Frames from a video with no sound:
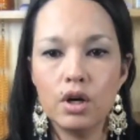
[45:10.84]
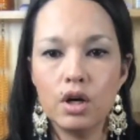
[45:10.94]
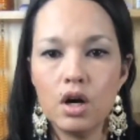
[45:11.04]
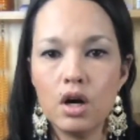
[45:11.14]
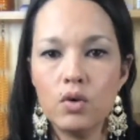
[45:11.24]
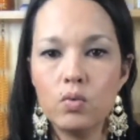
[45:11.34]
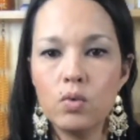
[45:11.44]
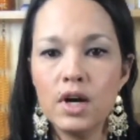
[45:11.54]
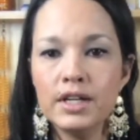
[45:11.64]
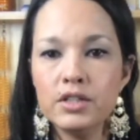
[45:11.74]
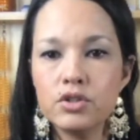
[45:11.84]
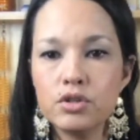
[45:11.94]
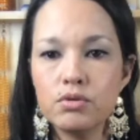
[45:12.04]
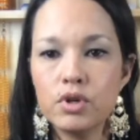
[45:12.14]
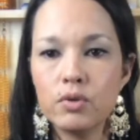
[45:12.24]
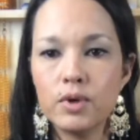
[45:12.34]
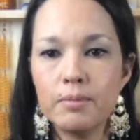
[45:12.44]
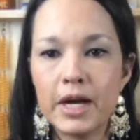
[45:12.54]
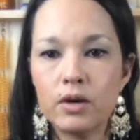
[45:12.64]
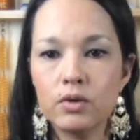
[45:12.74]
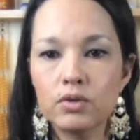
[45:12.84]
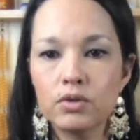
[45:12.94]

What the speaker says: are wanting to know about.